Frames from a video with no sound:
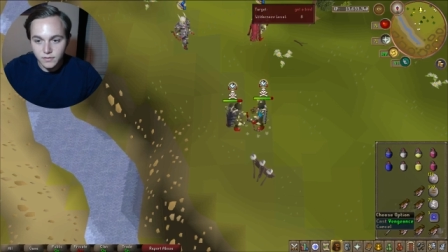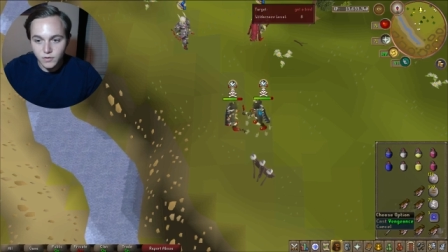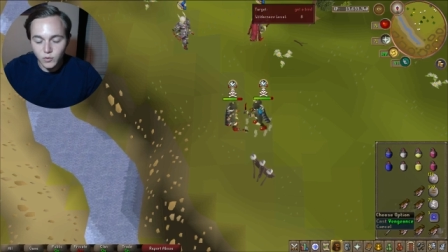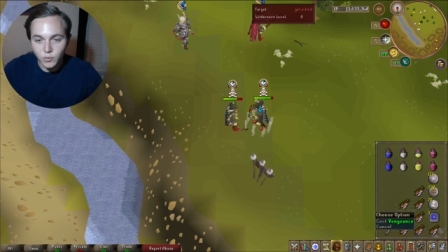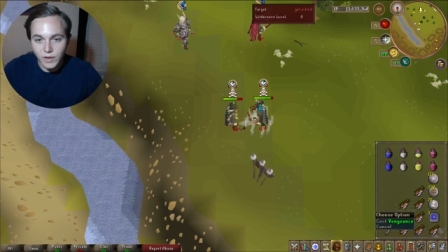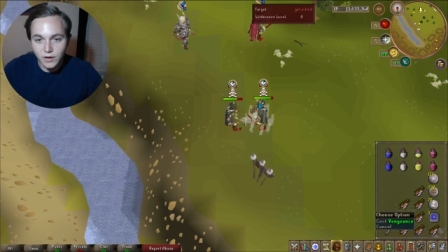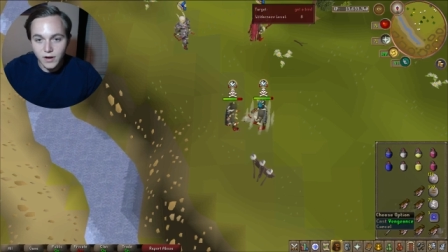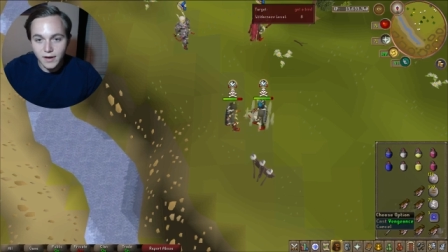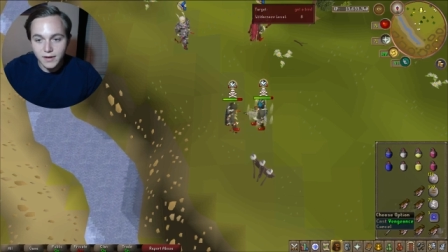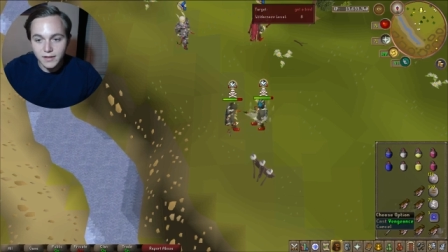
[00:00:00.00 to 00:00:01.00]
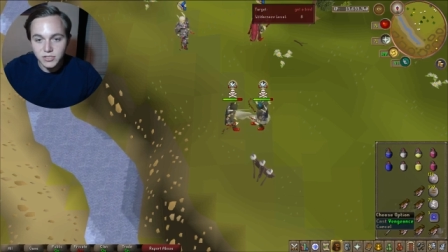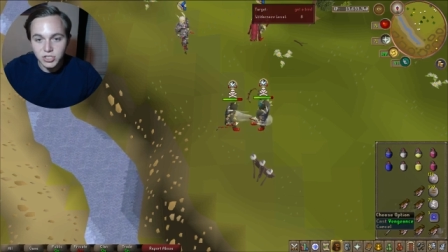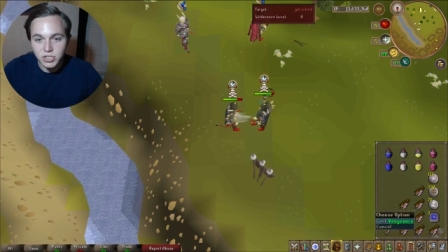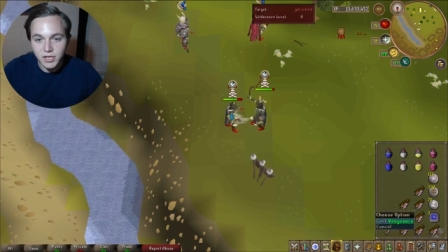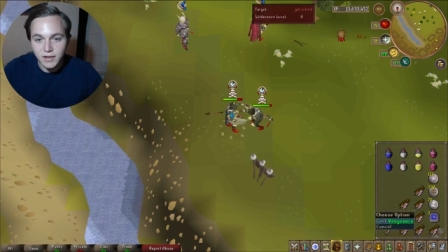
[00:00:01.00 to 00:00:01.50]
Dude, we are not hitting
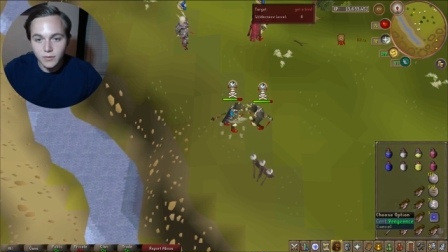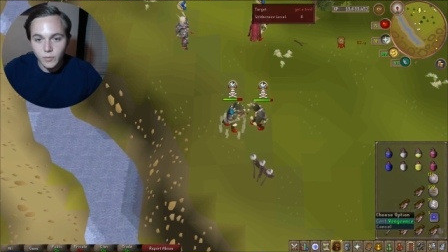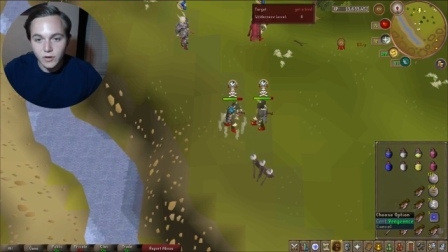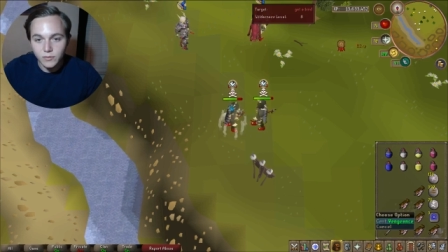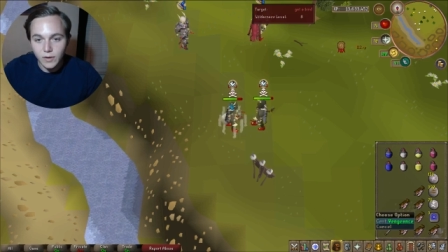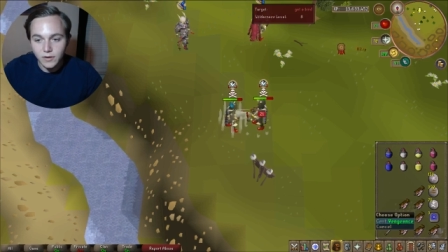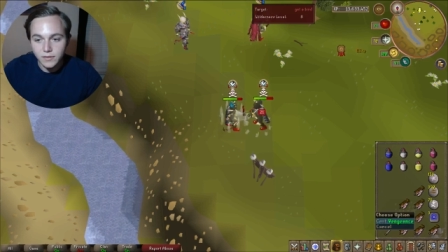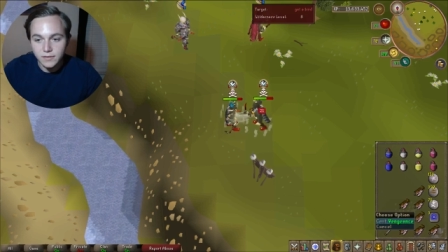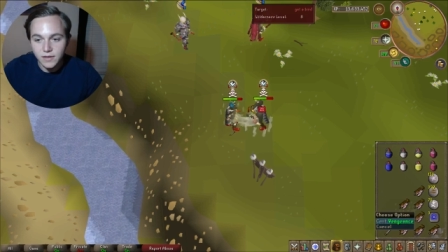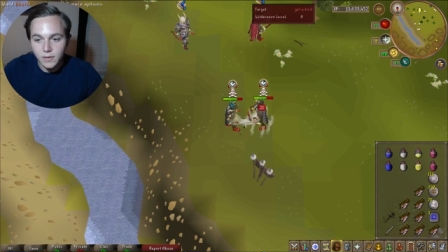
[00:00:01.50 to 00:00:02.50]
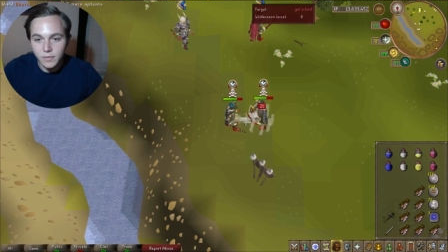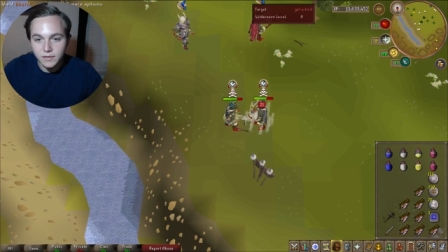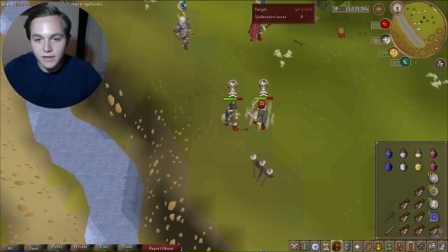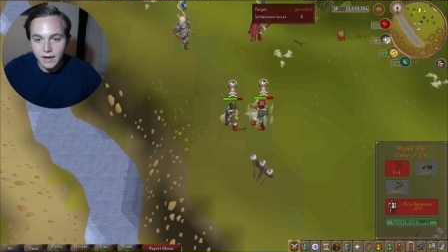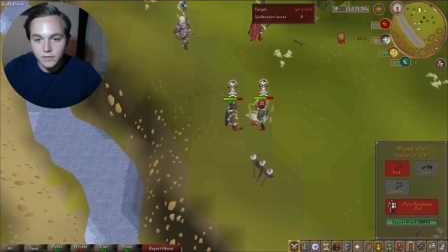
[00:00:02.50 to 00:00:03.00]
shit and we're wearing the same
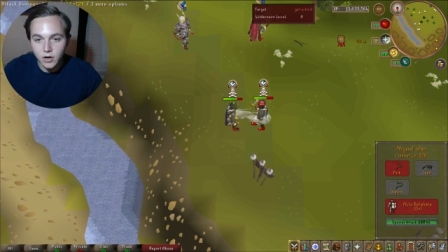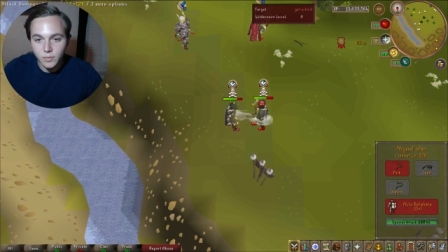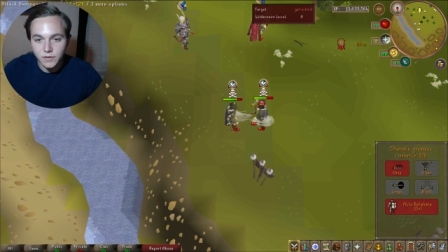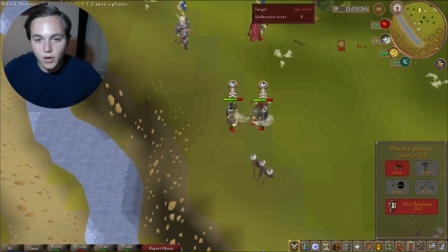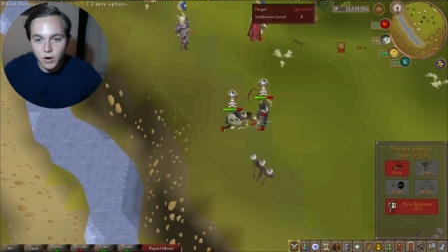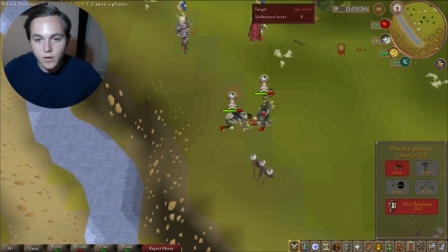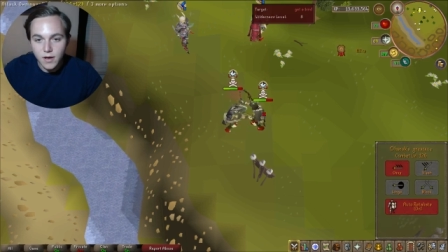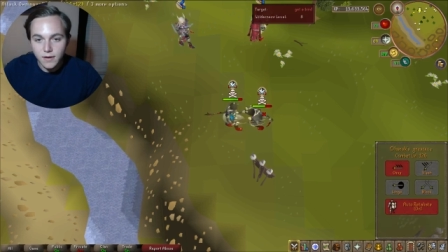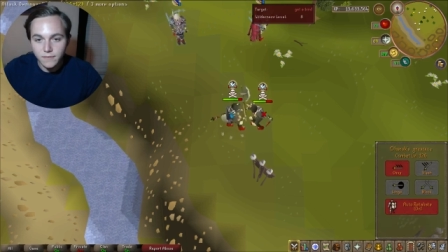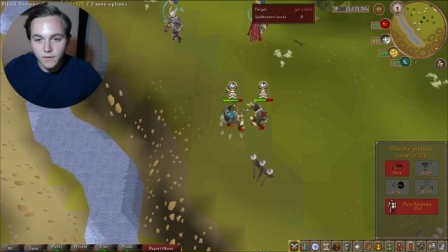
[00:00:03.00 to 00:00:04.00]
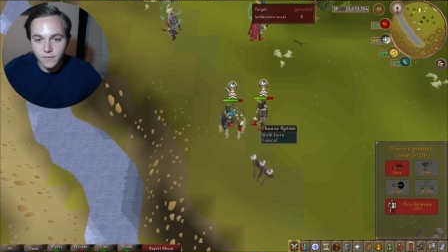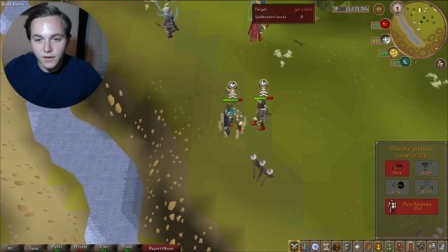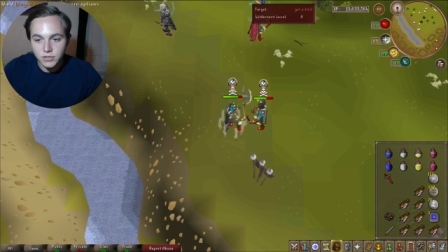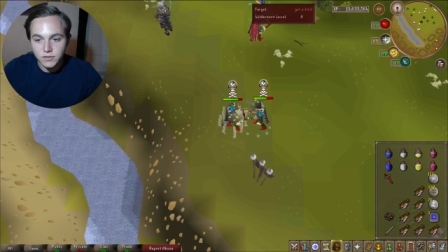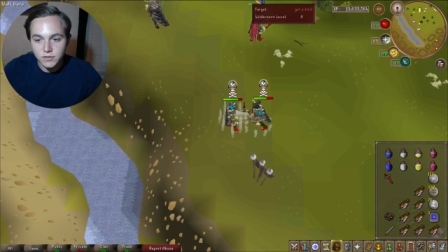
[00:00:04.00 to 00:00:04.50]
exact armor. Let's go for a
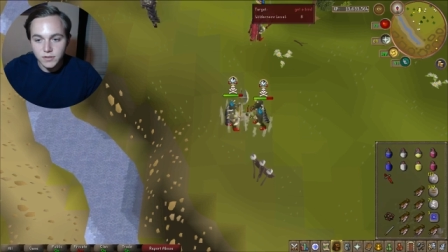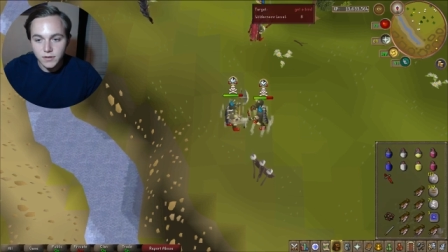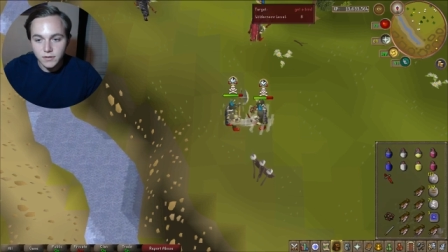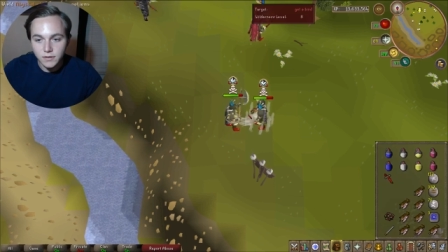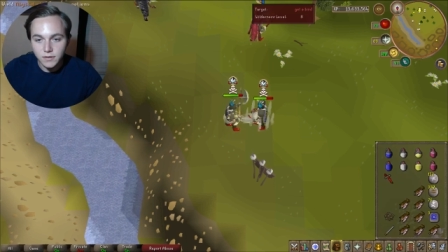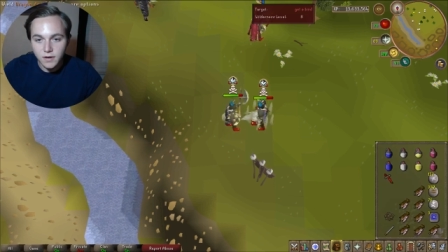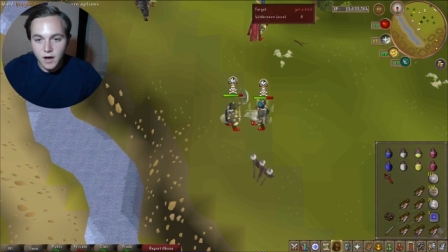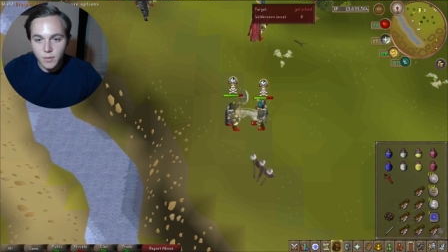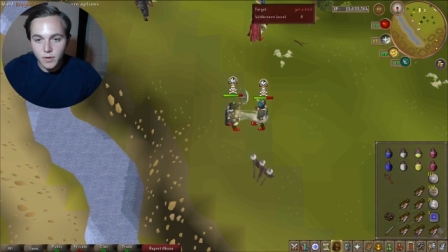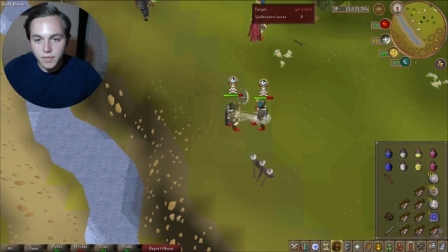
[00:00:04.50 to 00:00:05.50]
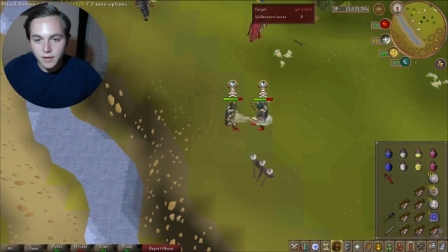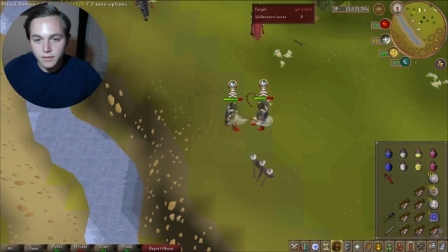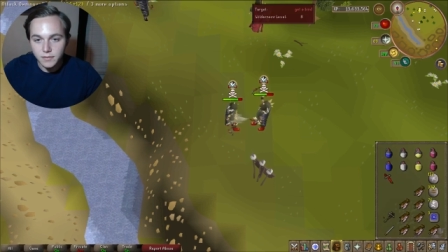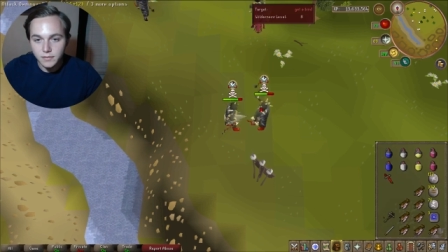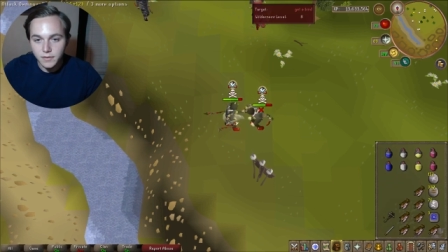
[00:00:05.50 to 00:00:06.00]
vengeance combo
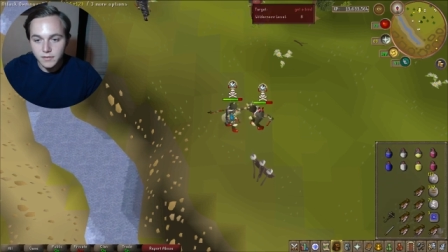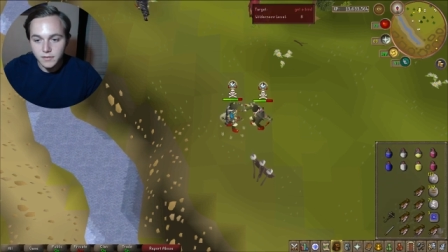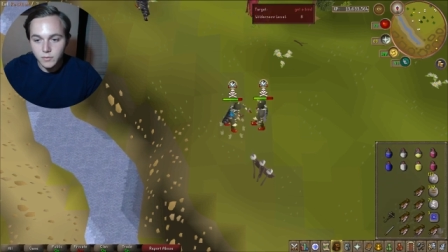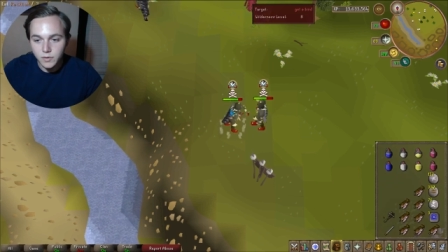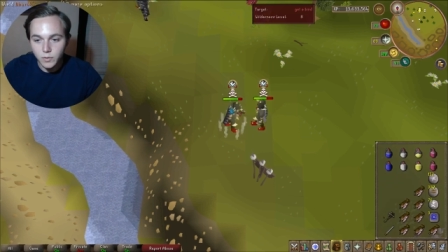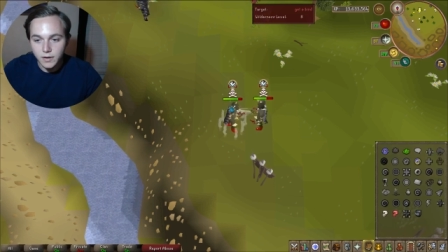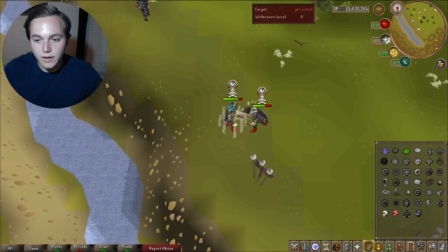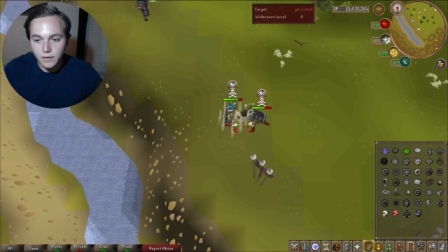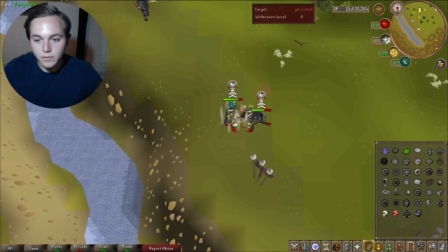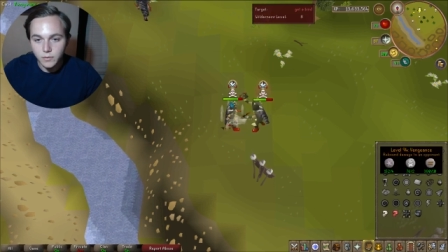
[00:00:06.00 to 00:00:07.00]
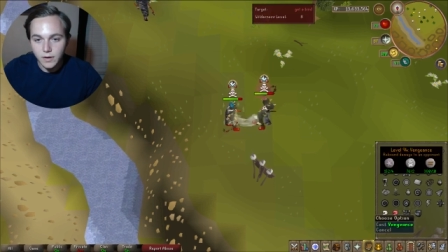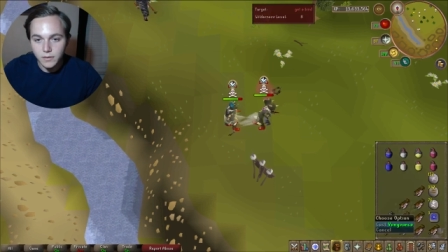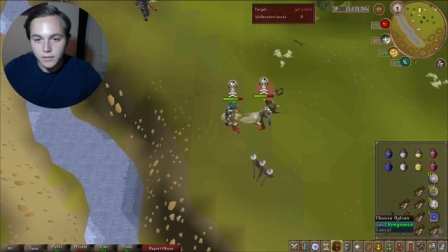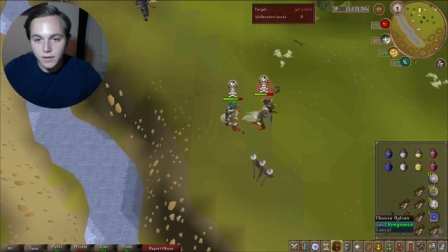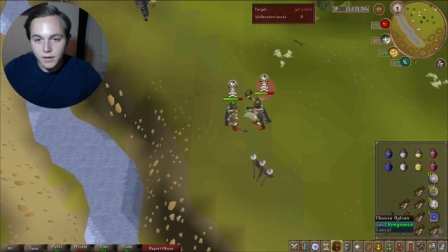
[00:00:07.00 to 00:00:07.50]
thing. It didn't really work out too
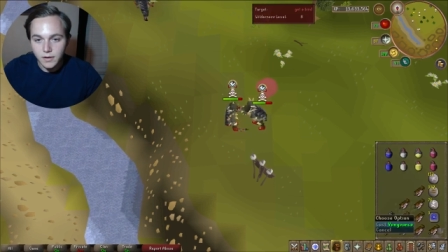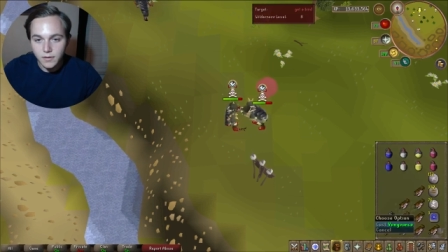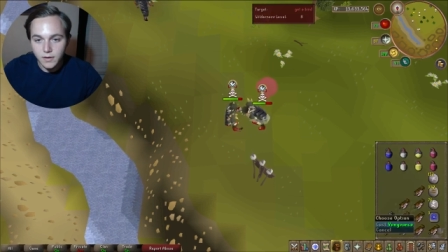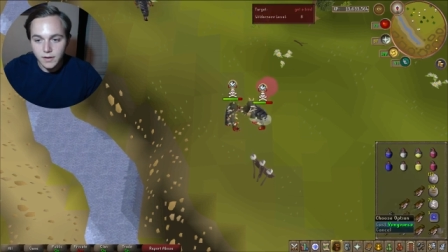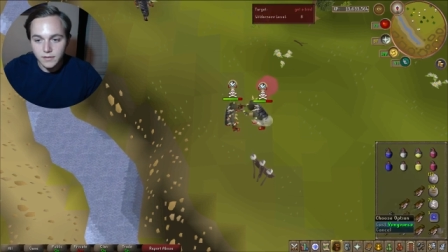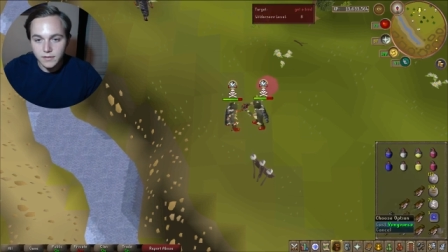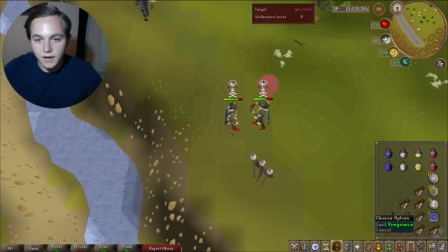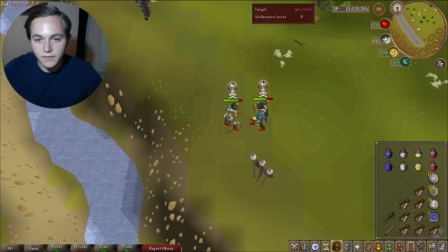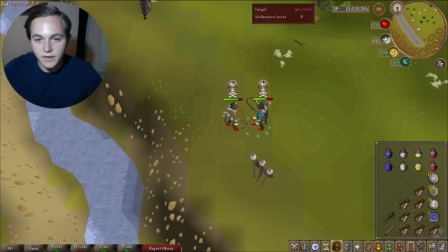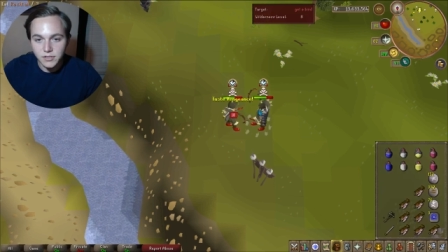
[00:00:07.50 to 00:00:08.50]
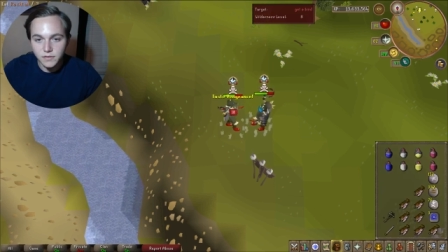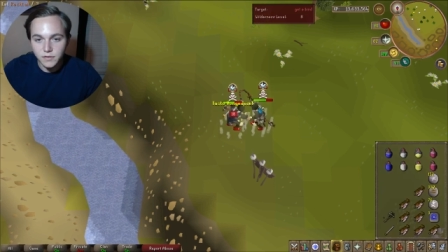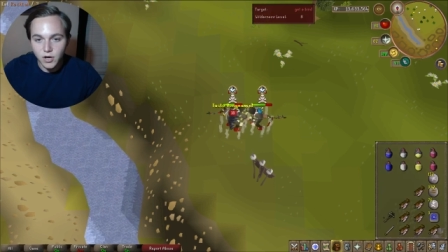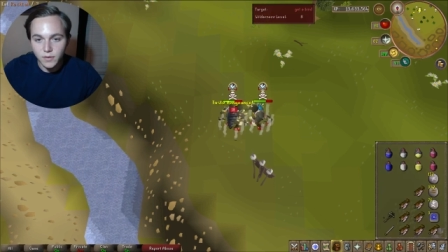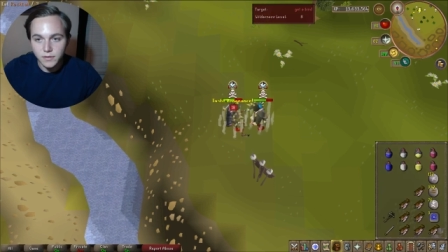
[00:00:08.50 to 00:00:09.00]
well. Alright, he's got a
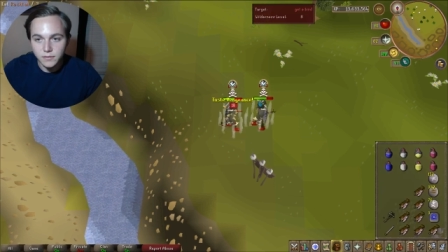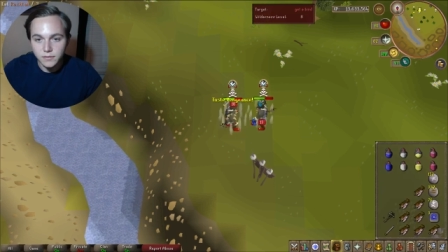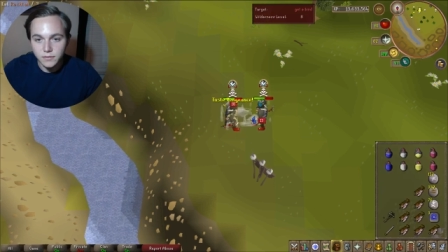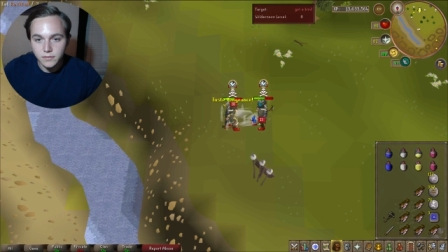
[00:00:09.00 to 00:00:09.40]
vengeance going.